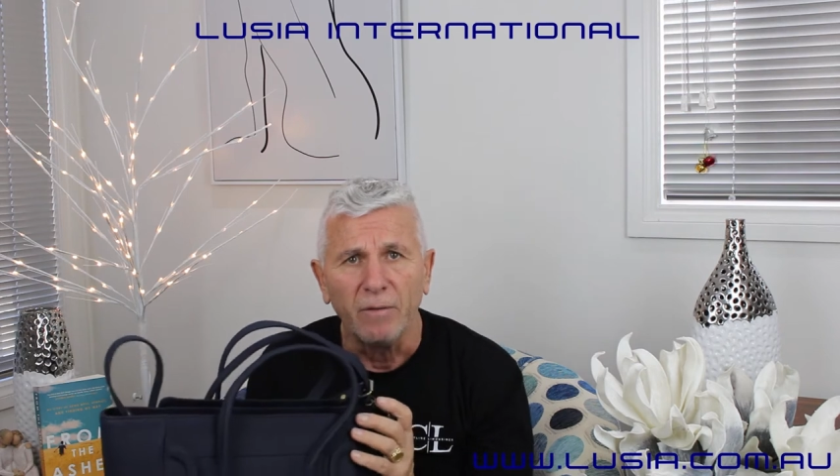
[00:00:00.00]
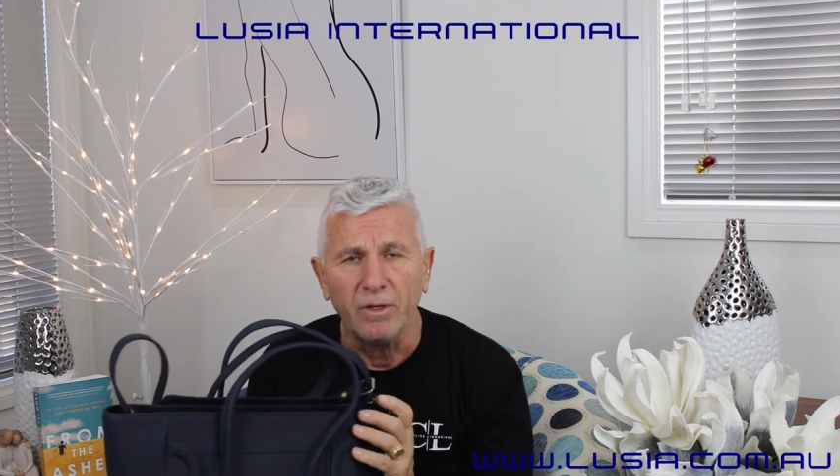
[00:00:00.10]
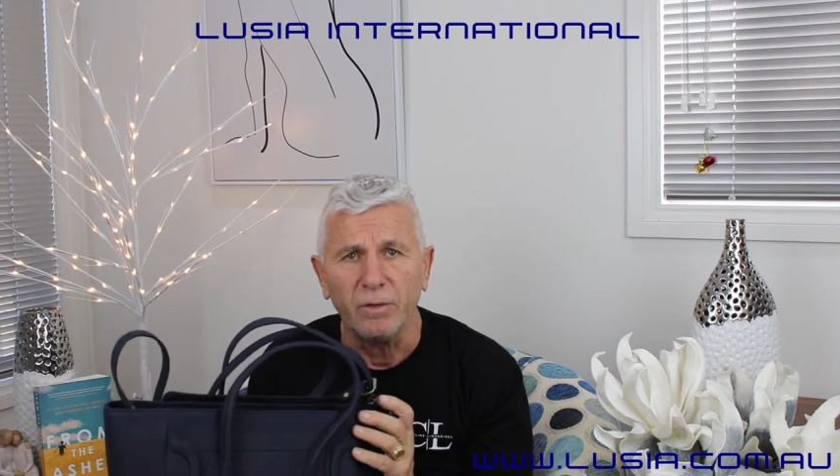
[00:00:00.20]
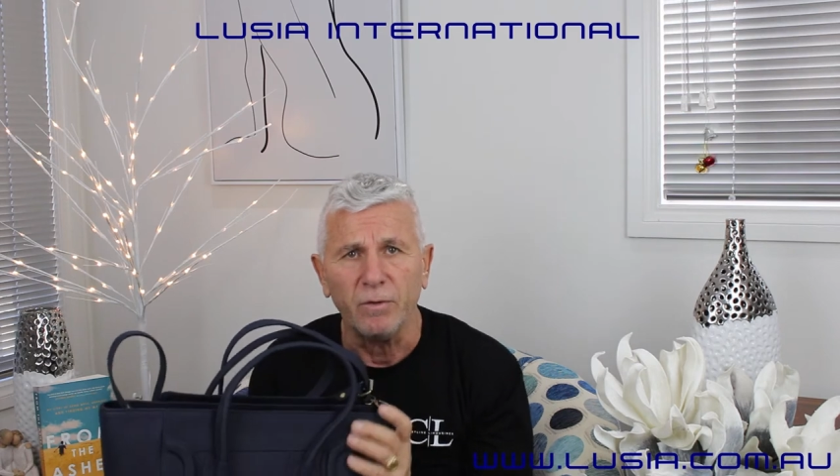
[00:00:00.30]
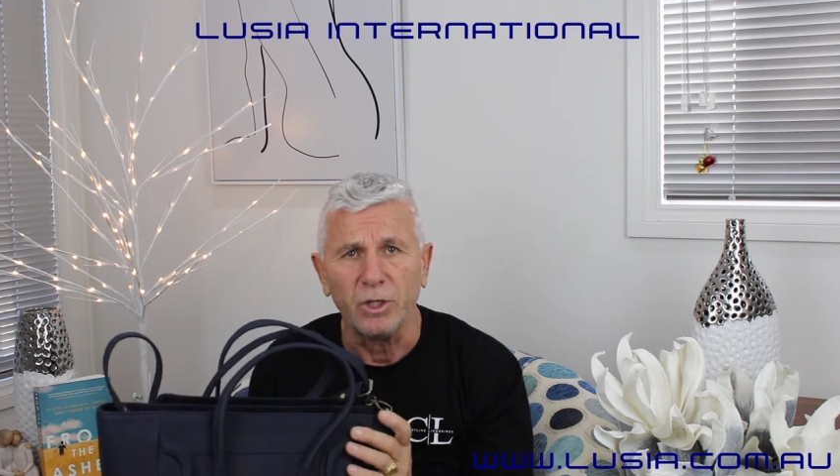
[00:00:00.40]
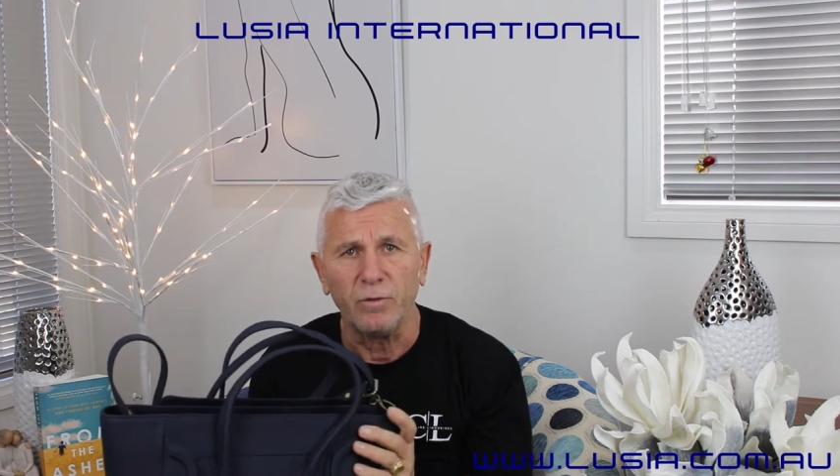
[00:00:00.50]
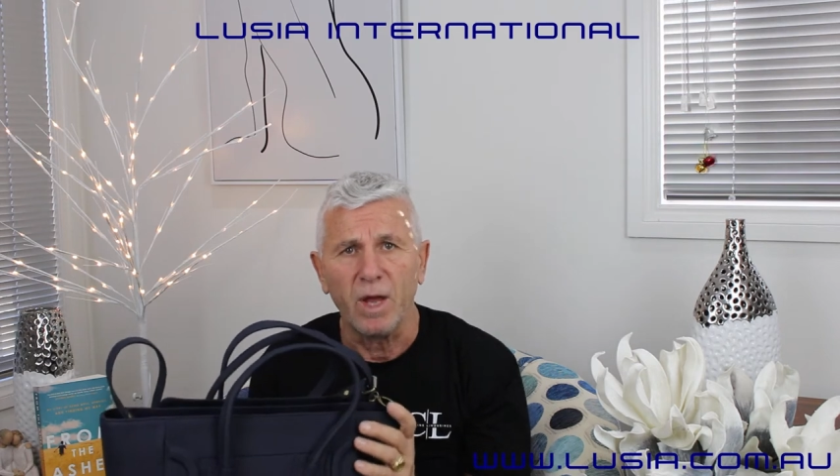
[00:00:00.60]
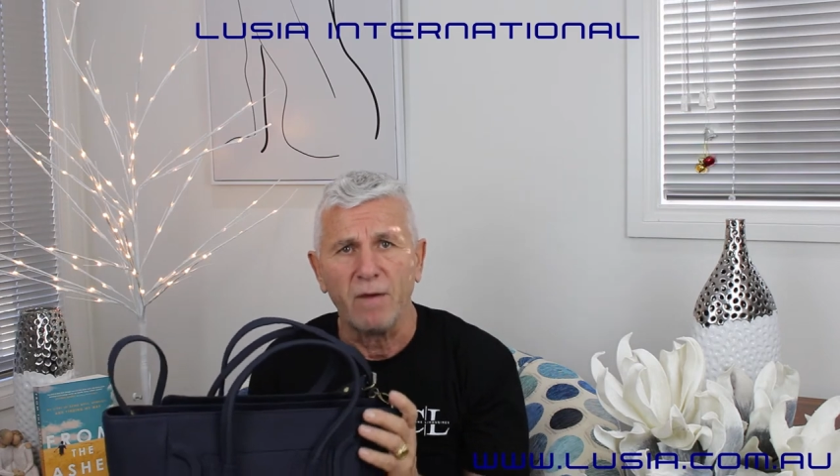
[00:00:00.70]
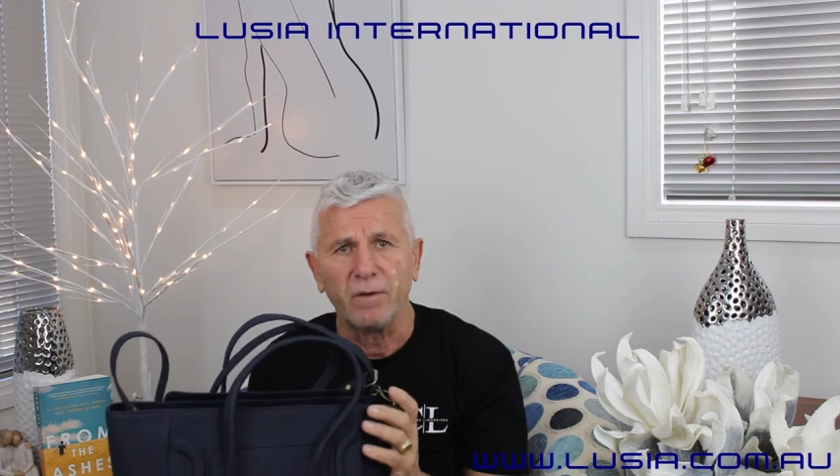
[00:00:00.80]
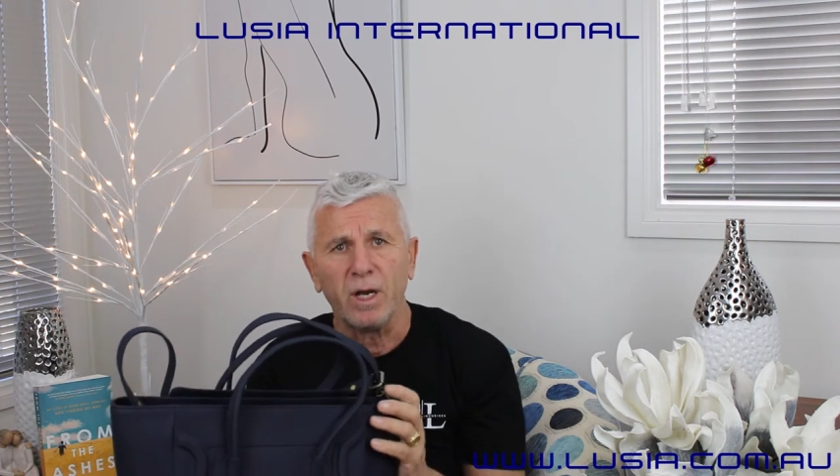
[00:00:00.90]
which
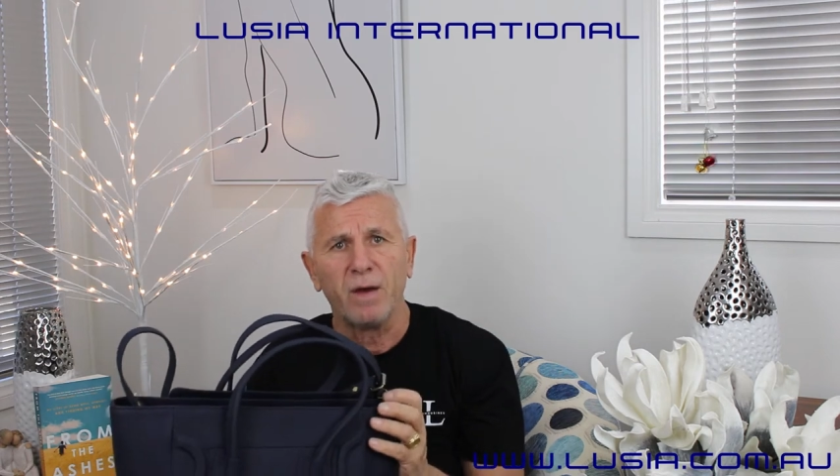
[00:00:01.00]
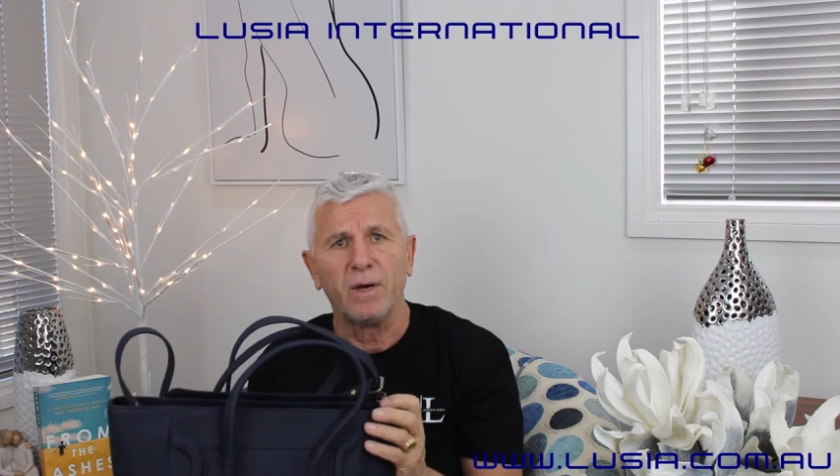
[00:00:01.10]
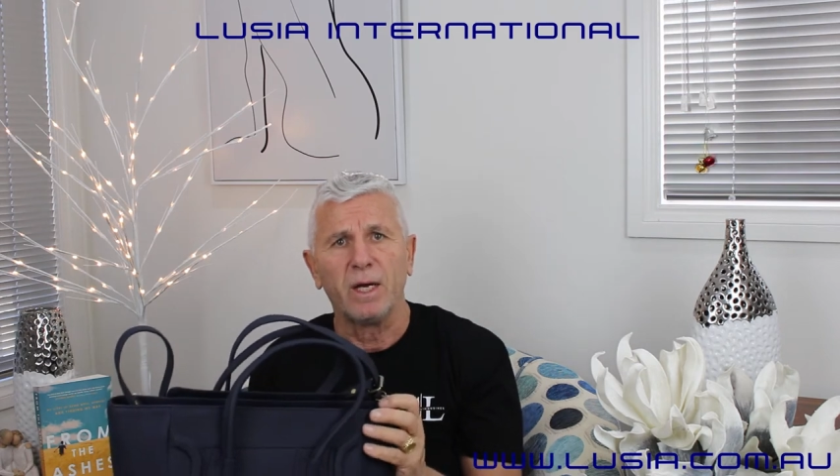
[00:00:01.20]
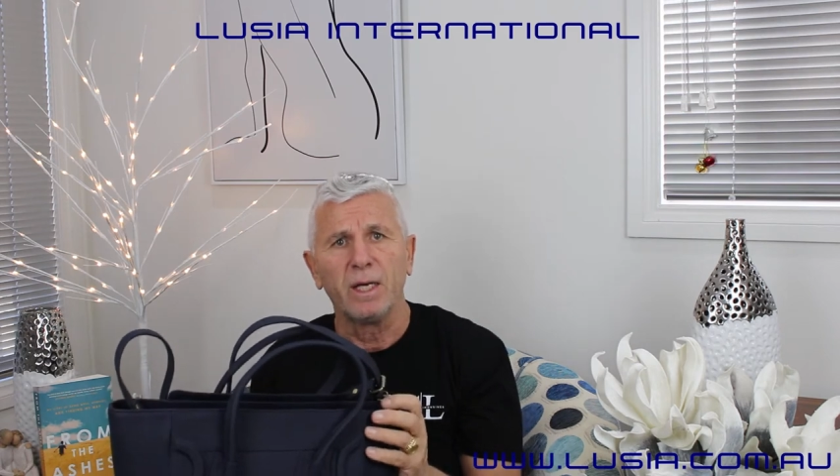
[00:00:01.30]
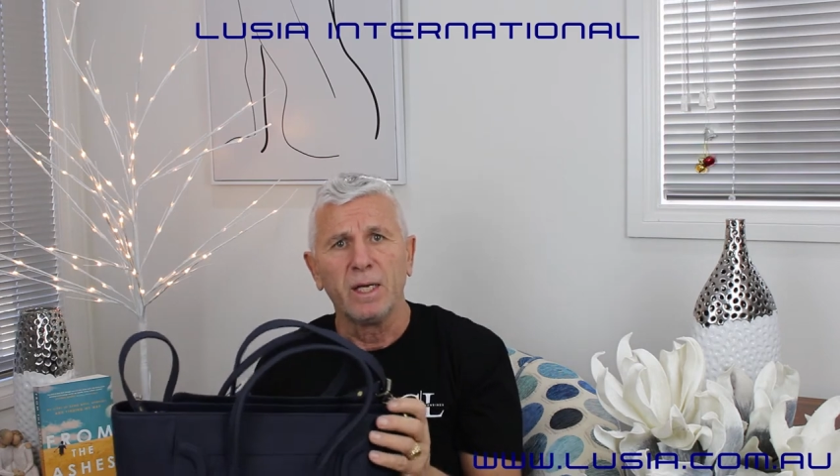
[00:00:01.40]
we have in our